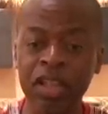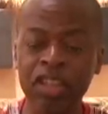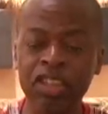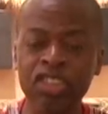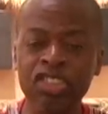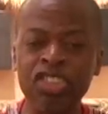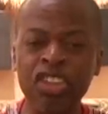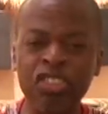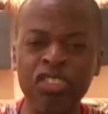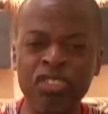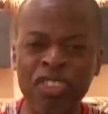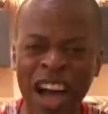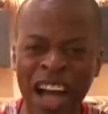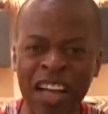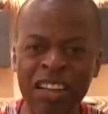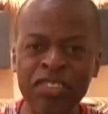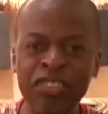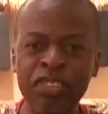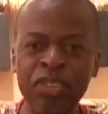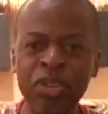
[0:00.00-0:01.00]

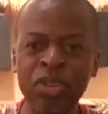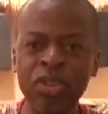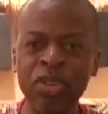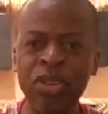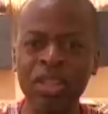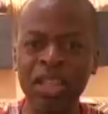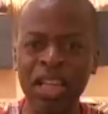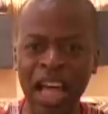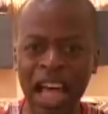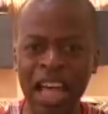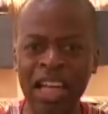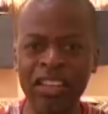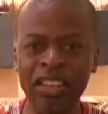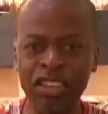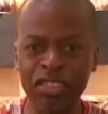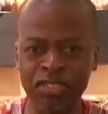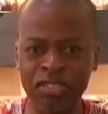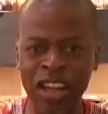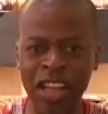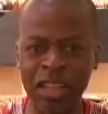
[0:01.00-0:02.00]
Survival and
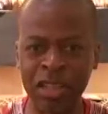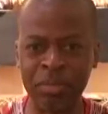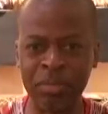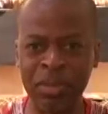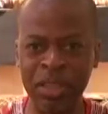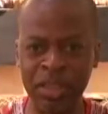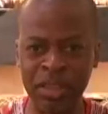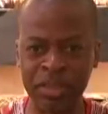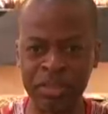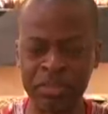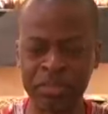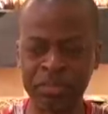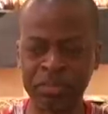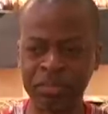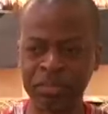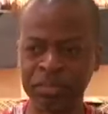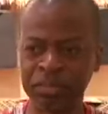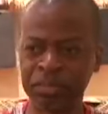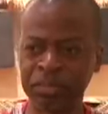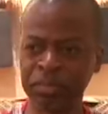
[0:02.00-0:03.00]
development.
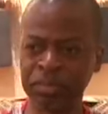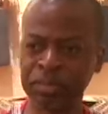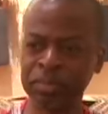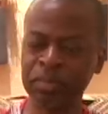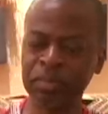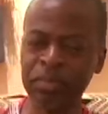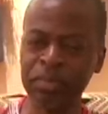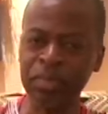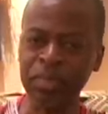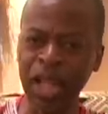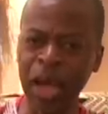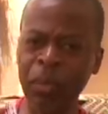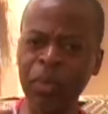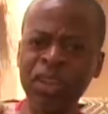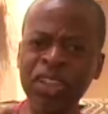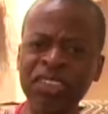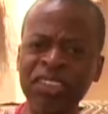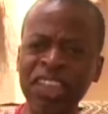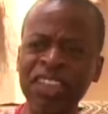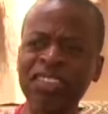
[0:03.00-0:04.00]
I want
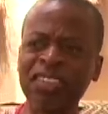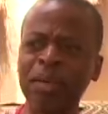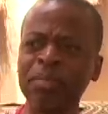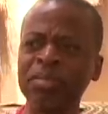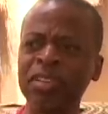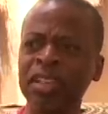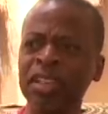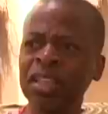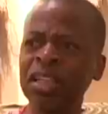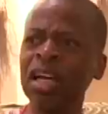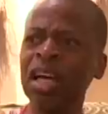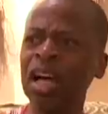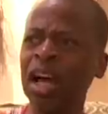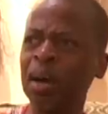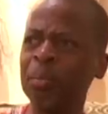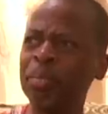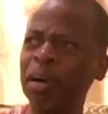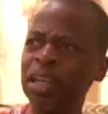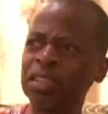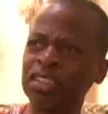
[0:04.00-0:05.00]
to say something
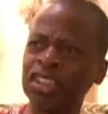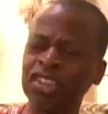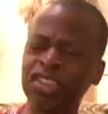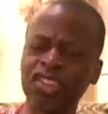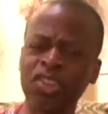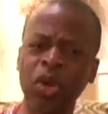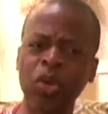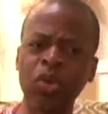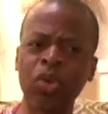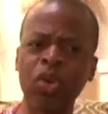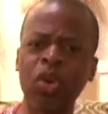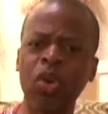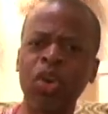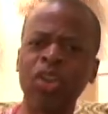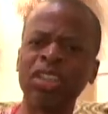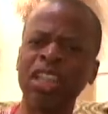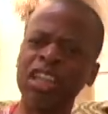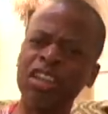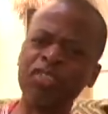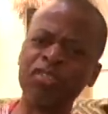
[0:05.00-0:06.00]
about this
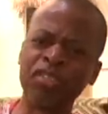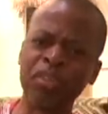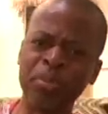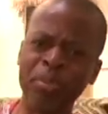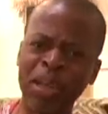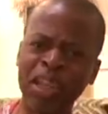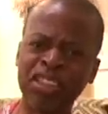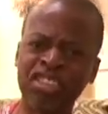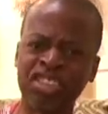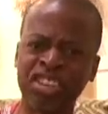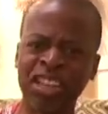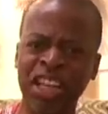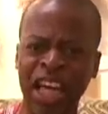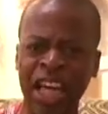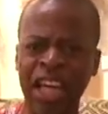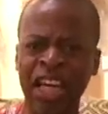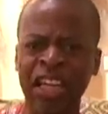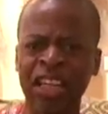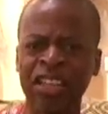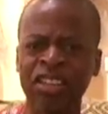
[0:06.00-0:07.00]
so-called information
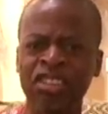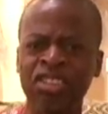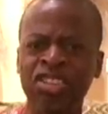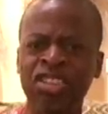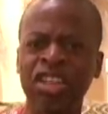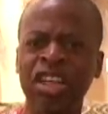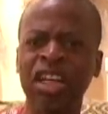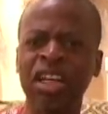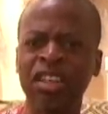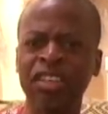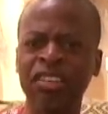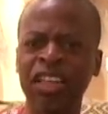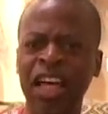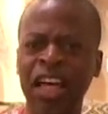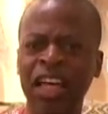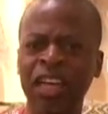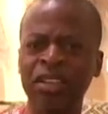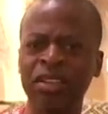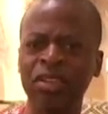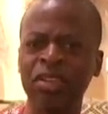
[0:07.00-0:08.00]
age
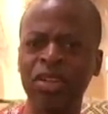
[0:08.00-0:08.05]
that